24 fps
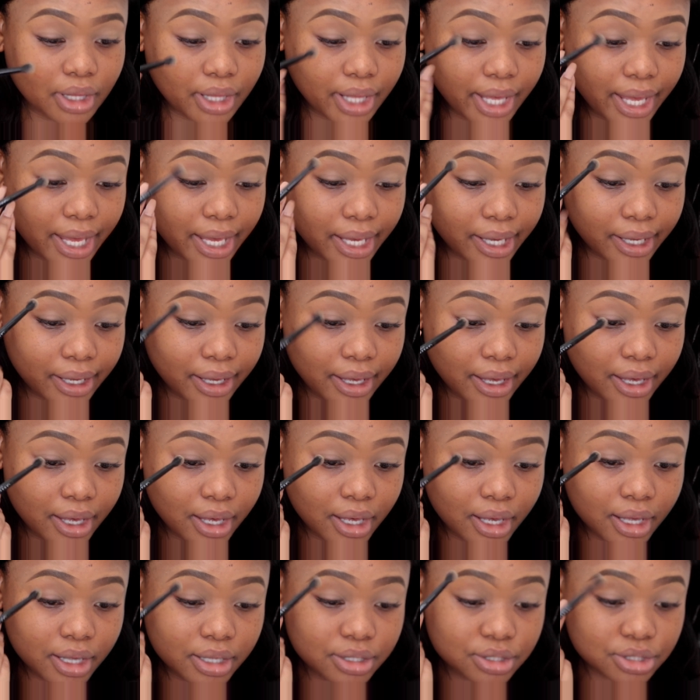Okay,
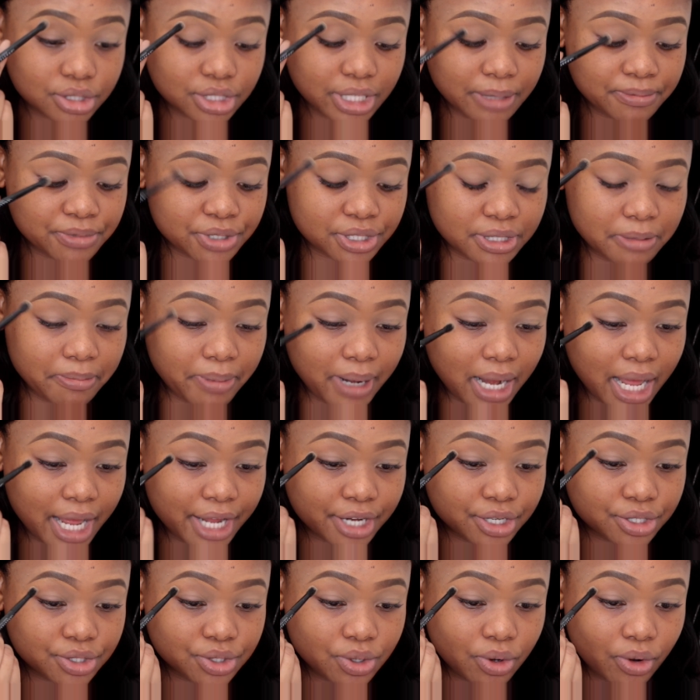so I'm just
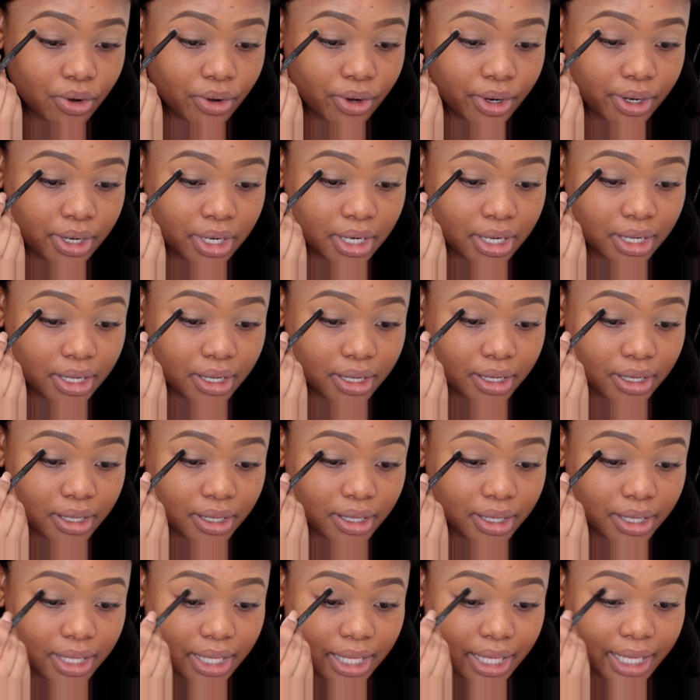applying Dawn
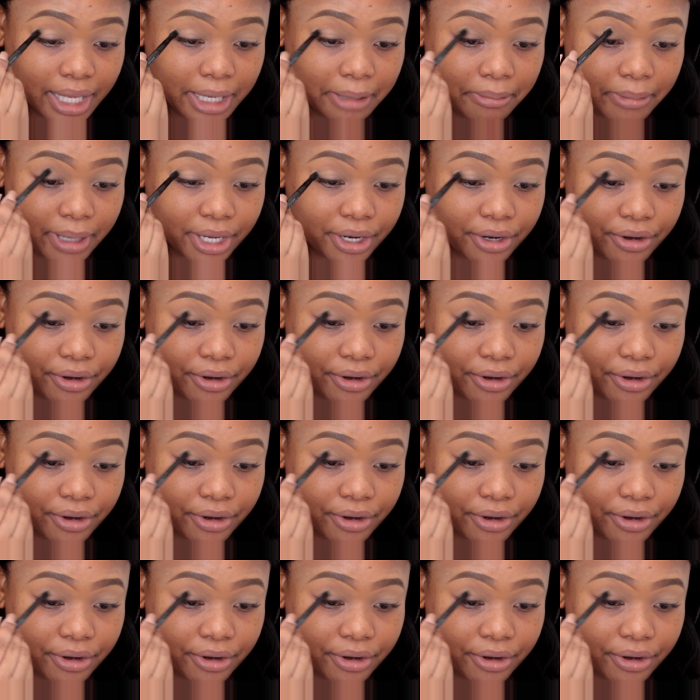in my